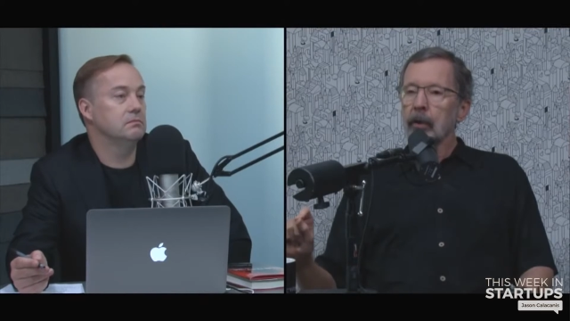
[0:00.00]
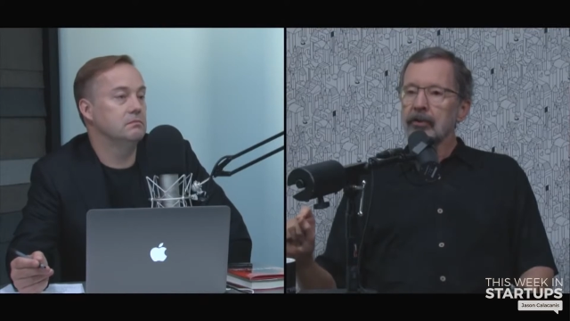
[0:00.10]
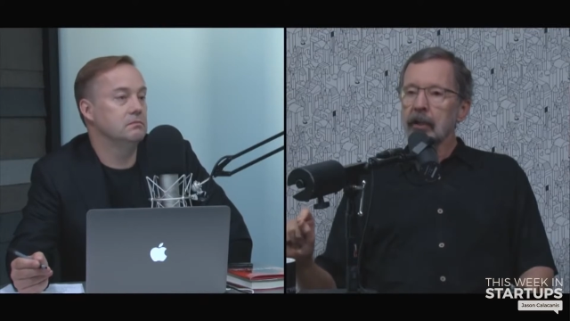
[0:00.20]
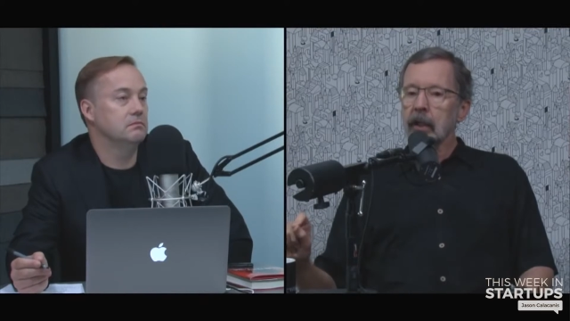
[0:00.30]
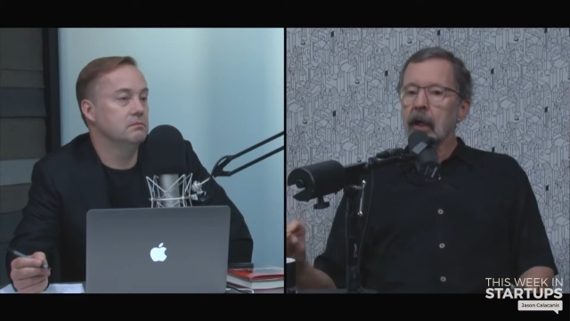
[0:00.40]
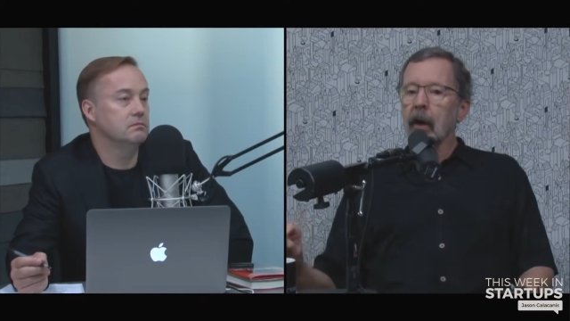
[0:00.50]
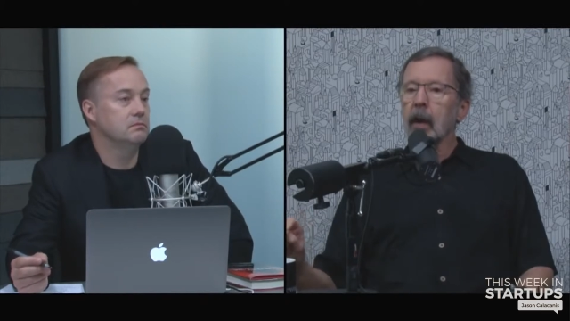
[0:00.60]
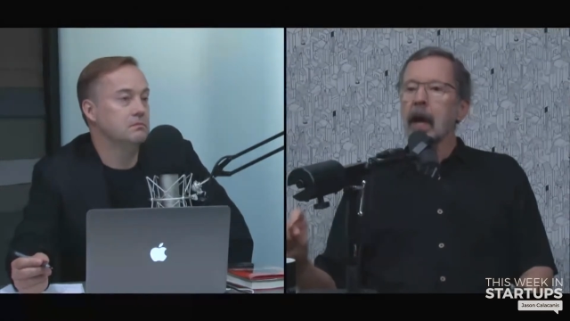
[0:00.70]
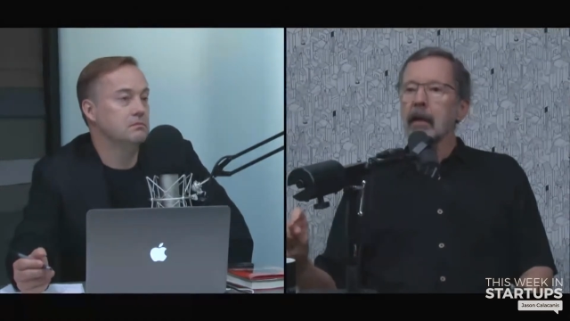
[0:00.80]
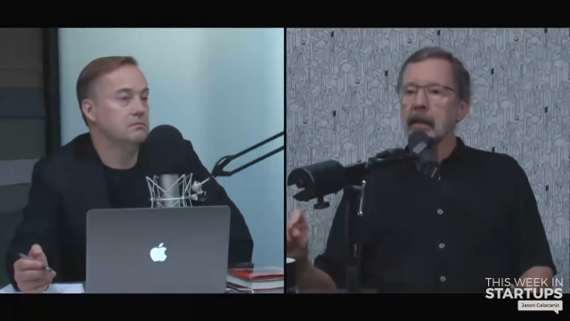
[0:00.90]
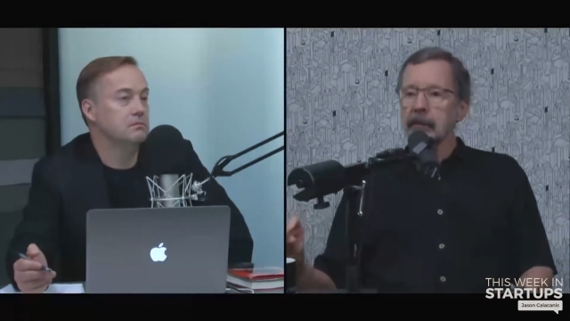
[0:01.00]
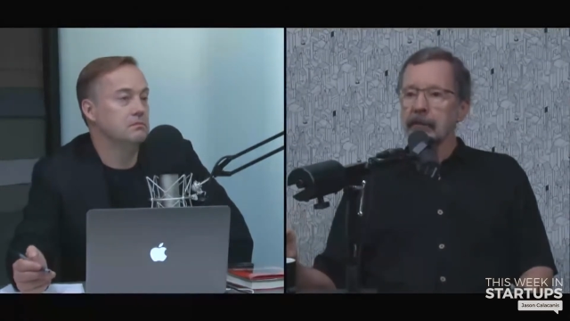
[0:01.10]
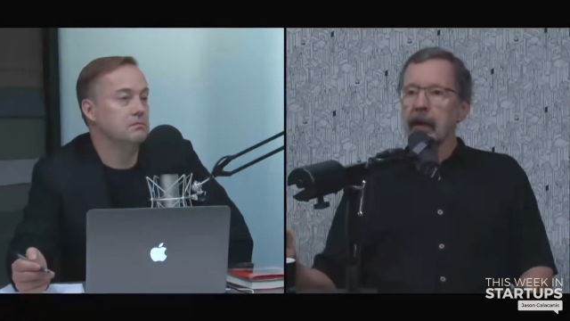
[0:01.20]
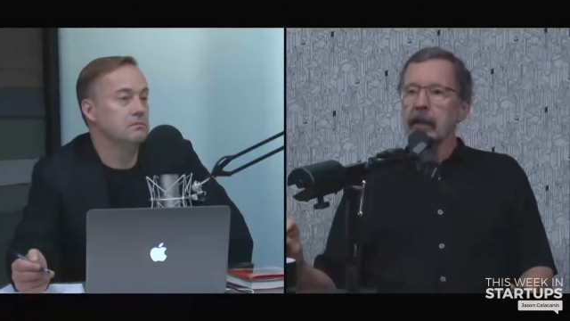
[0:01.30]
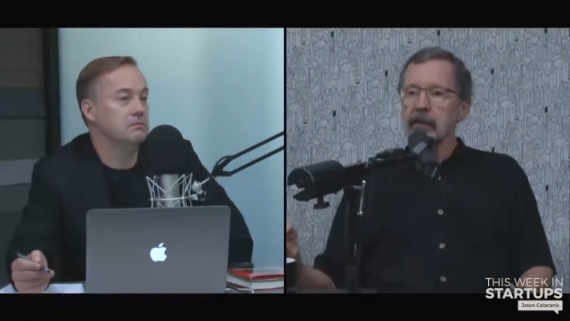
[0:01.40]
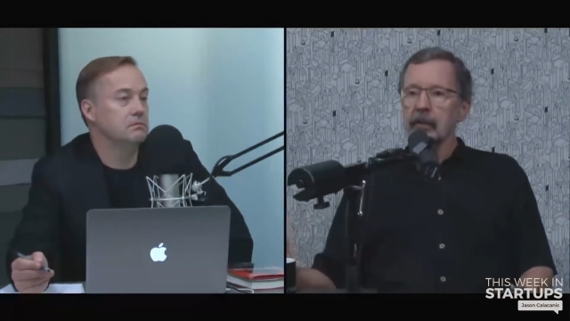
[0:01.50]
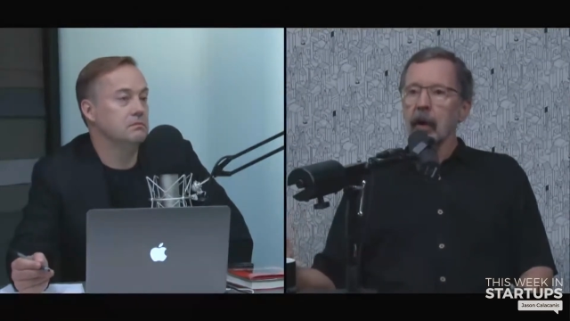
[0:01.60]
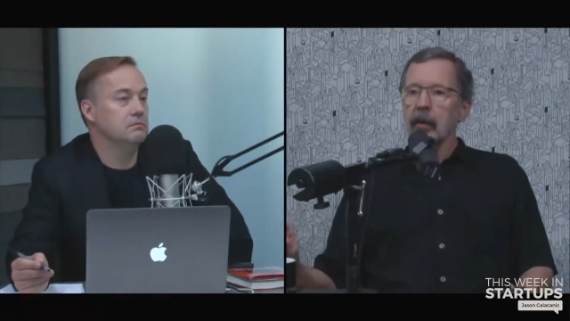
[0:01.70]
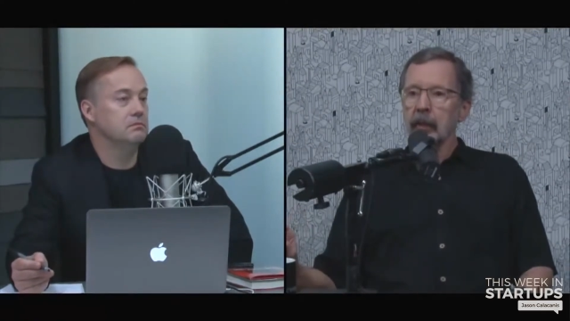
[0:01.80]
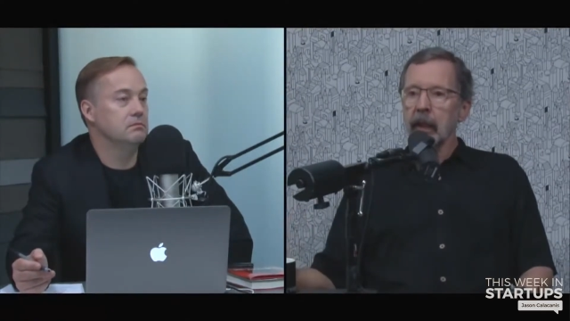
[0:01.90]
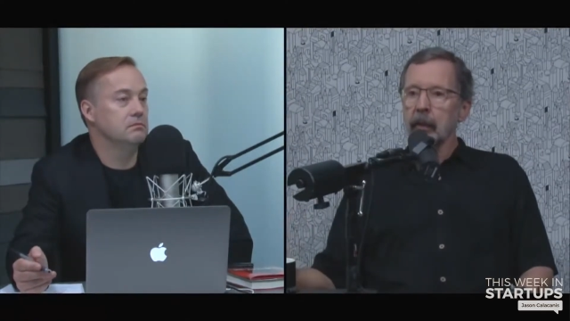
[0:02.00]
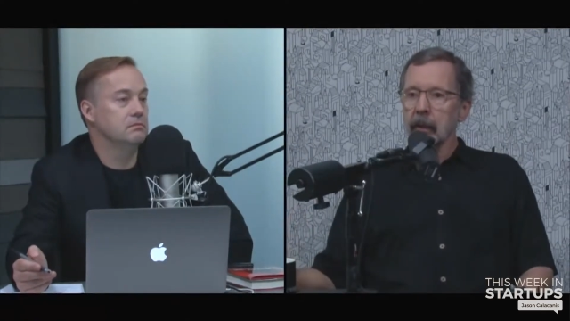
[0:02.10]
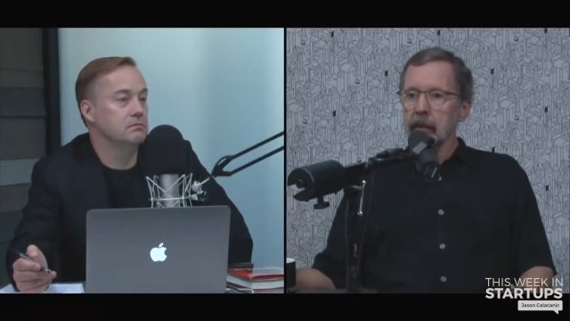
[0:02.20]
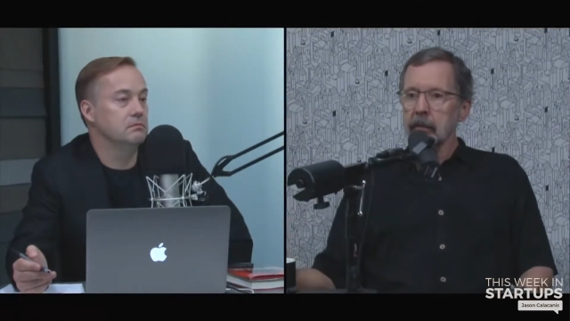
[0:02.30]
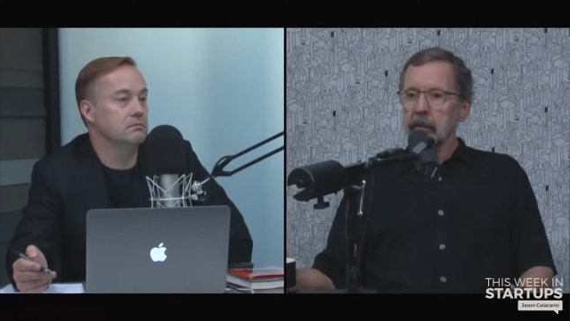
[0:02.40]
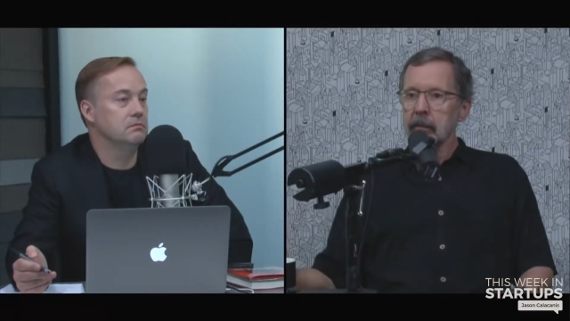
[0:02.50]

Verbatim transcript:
Speaker 1: was to go out and fund smart people.